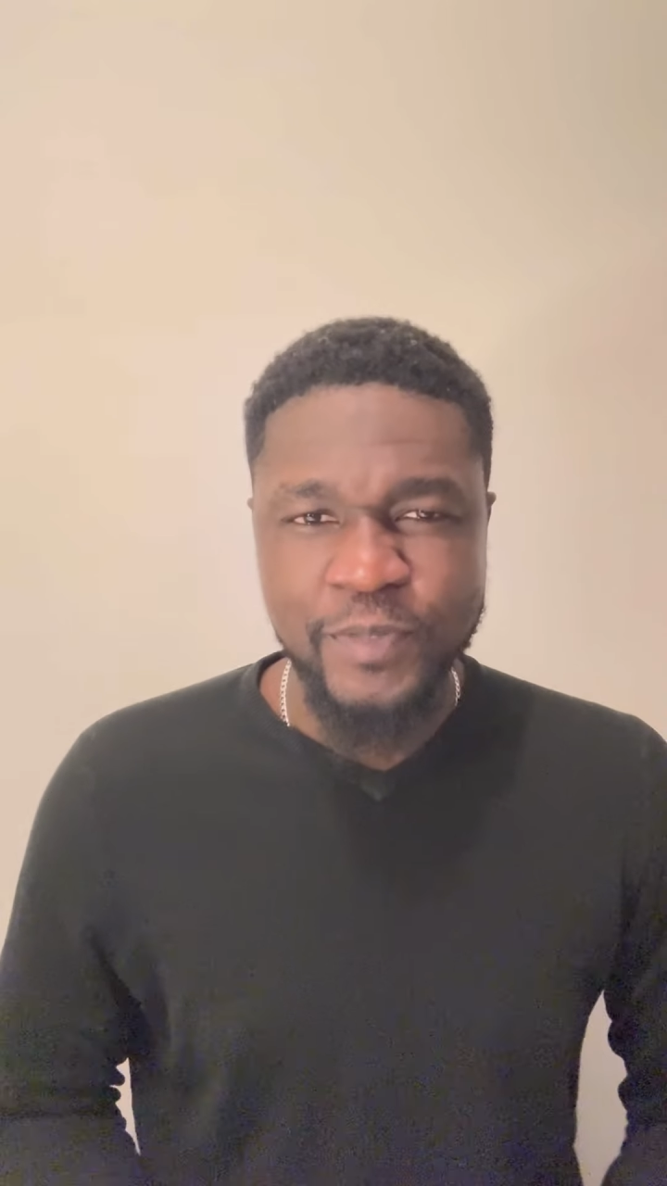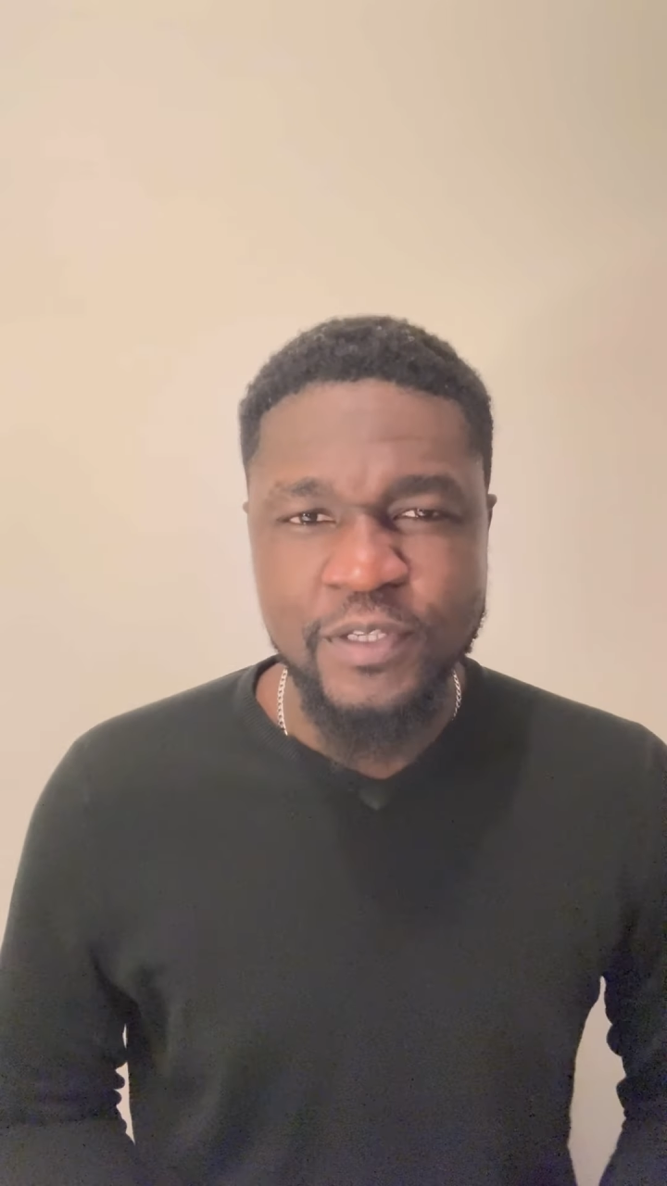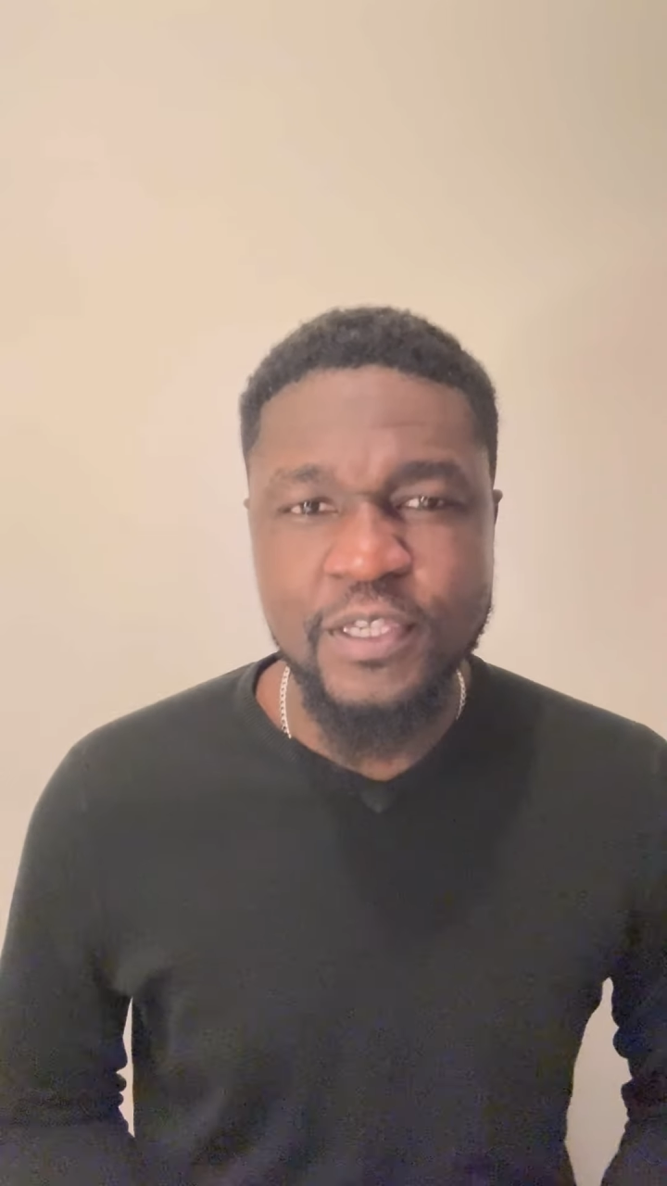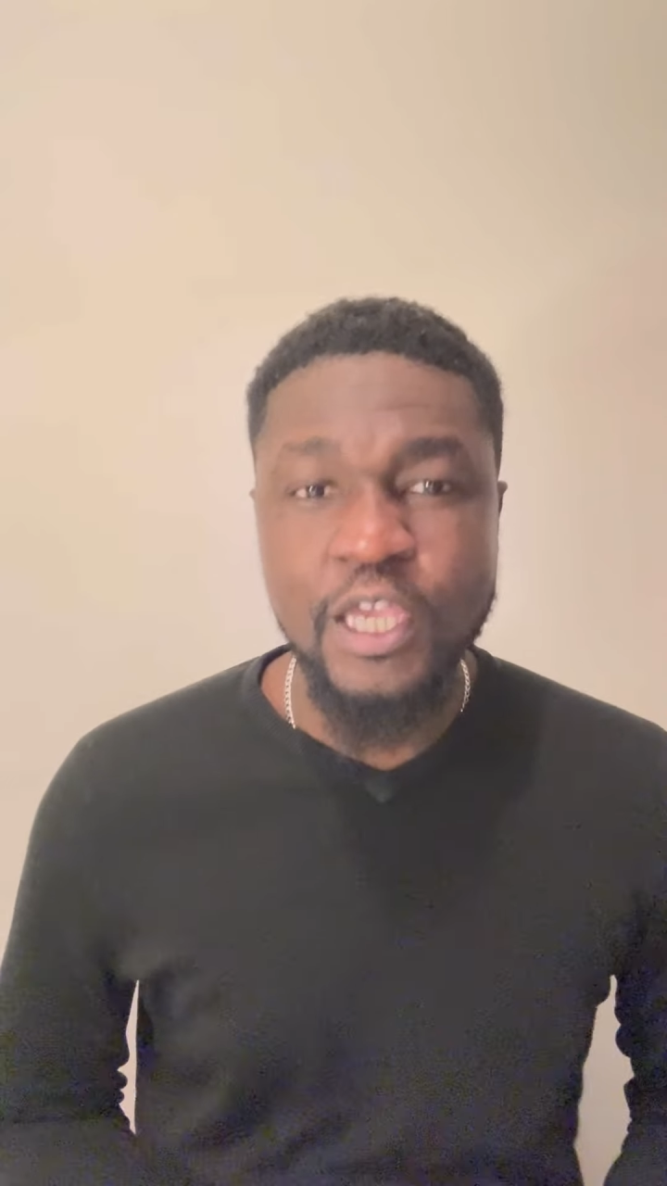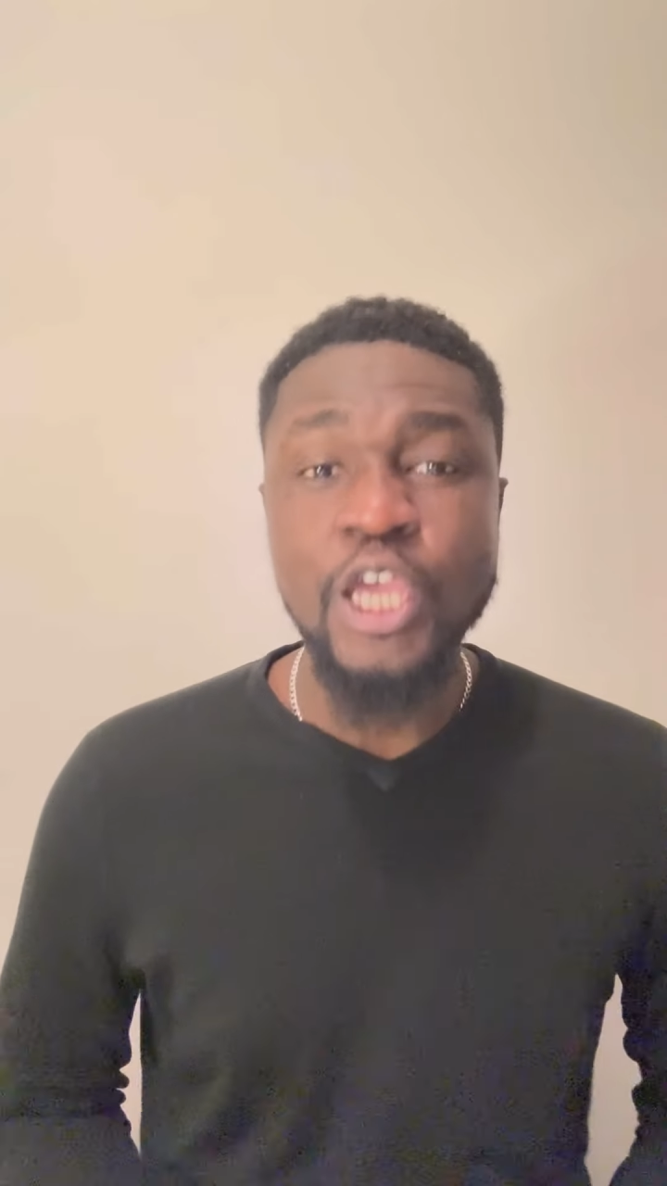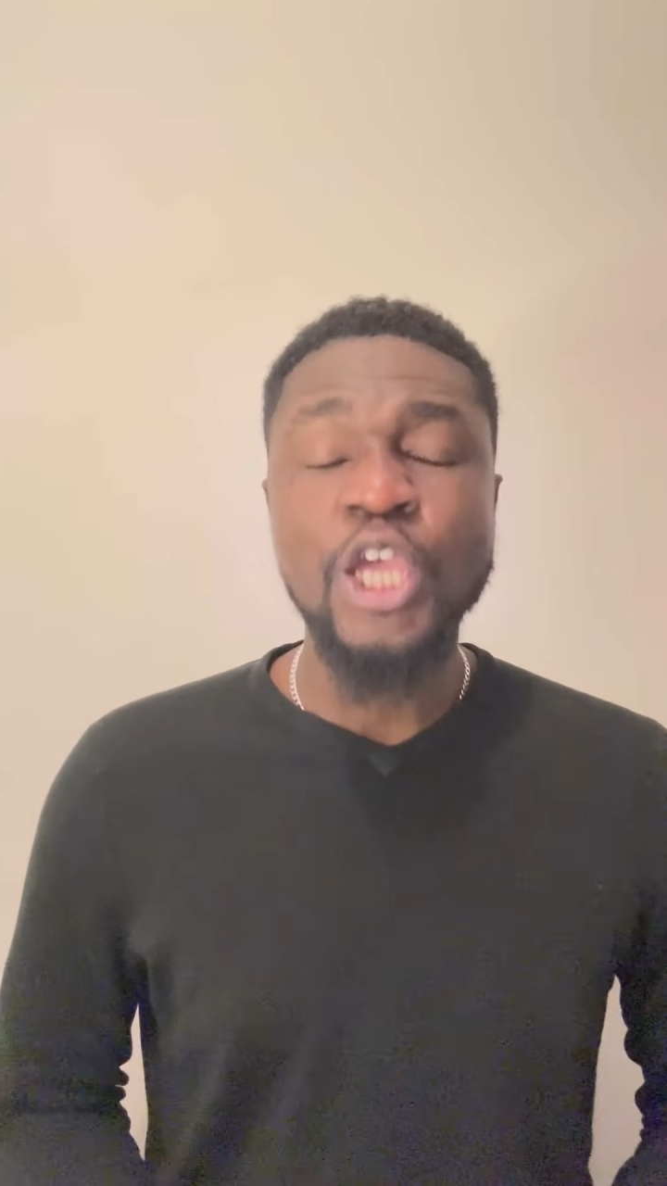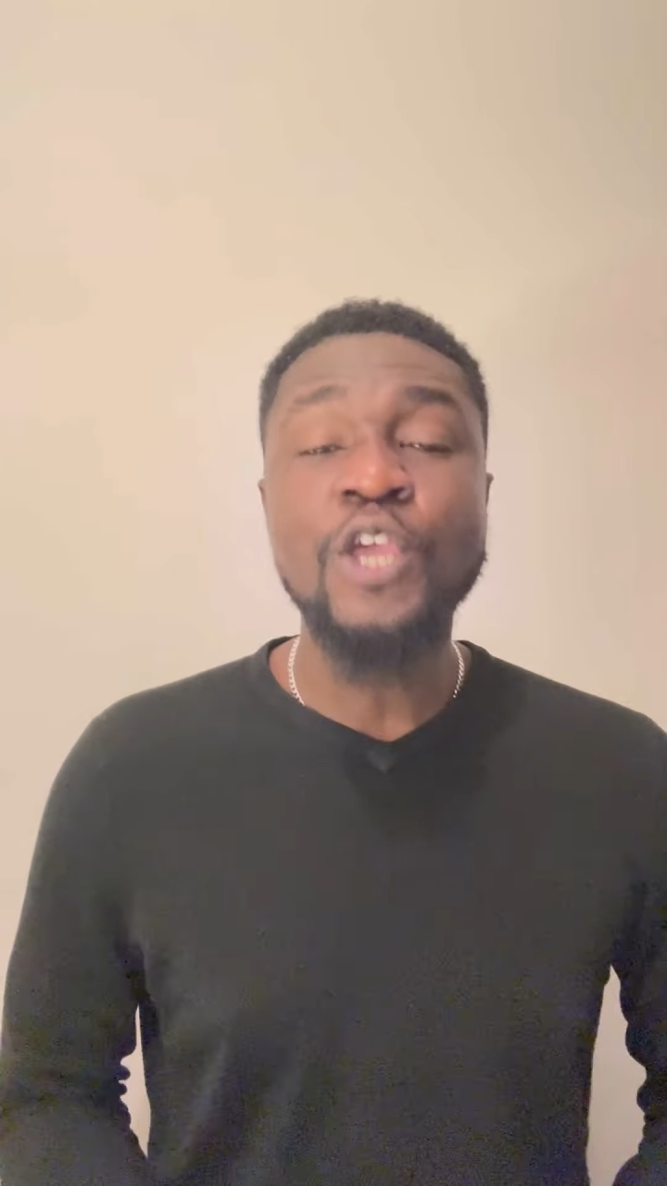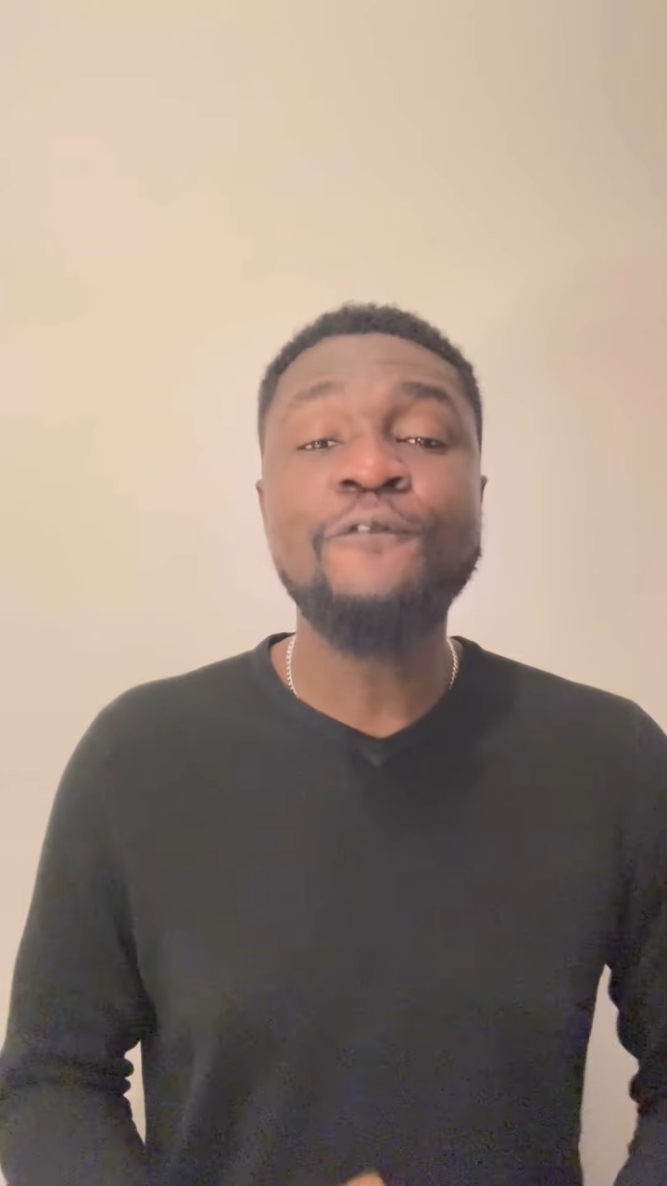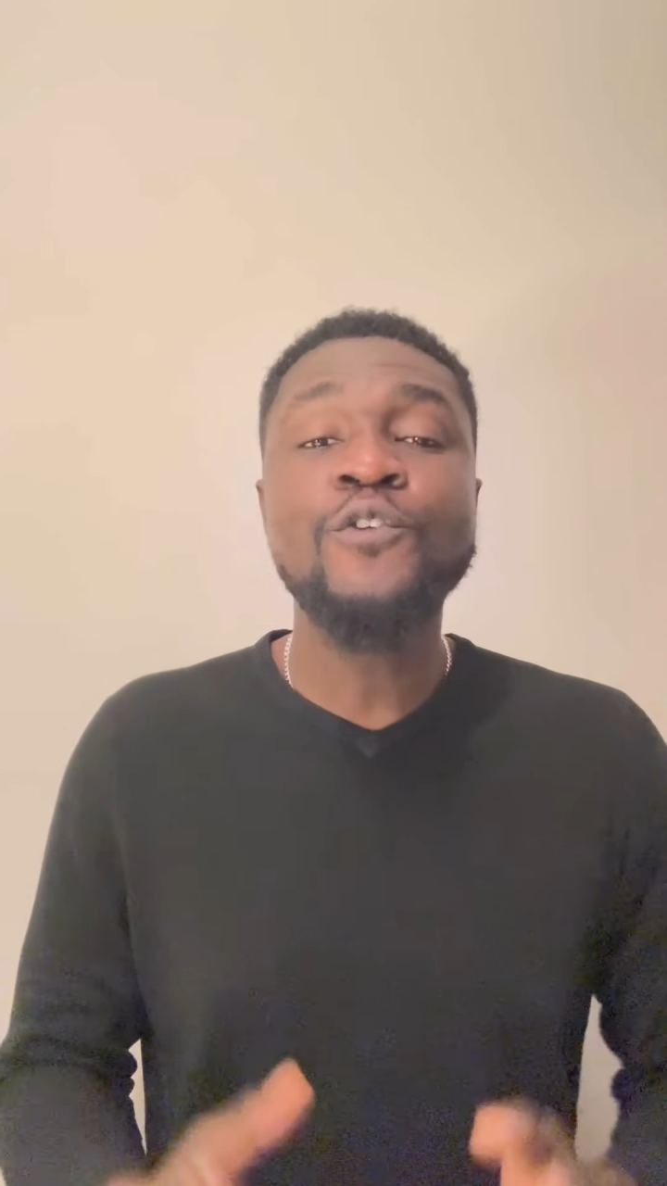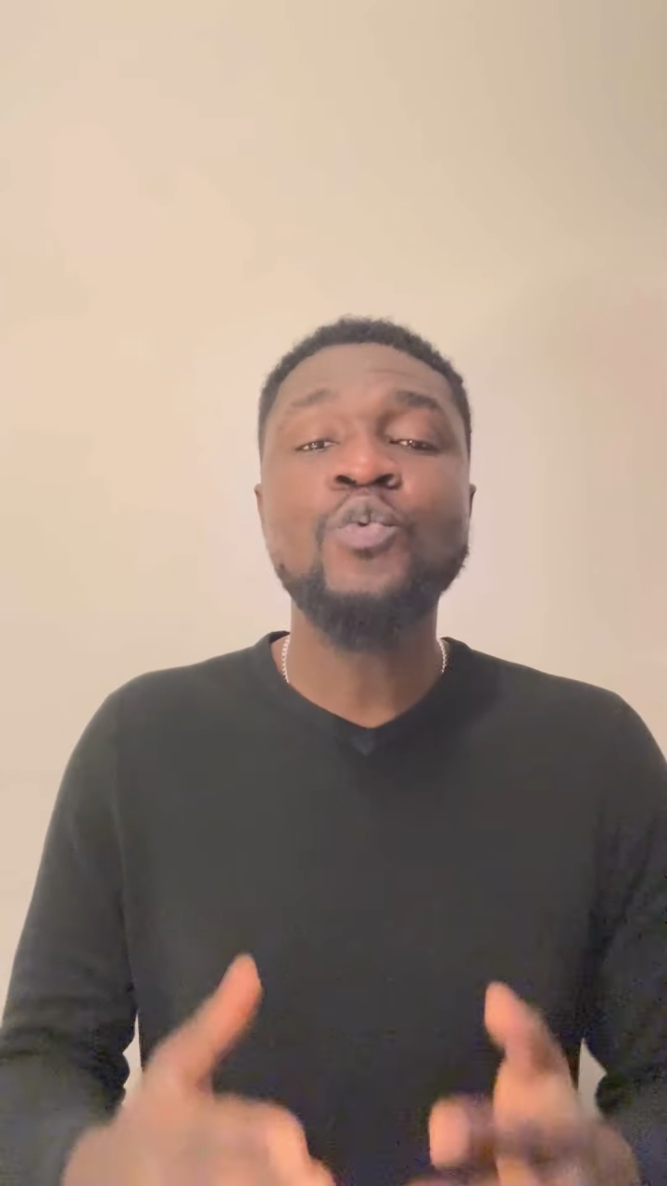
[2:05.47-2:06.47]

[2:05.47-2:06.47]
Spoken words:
See, if you